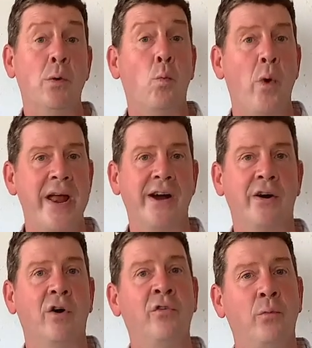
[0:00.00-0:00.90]

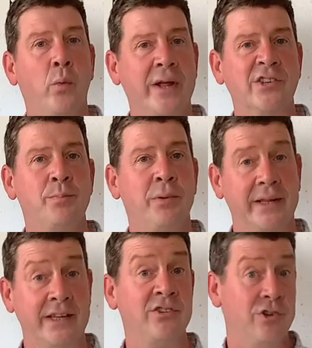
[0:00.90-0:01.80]
aware of which
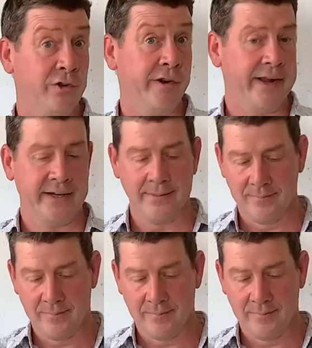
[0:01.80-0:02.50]
place you're in.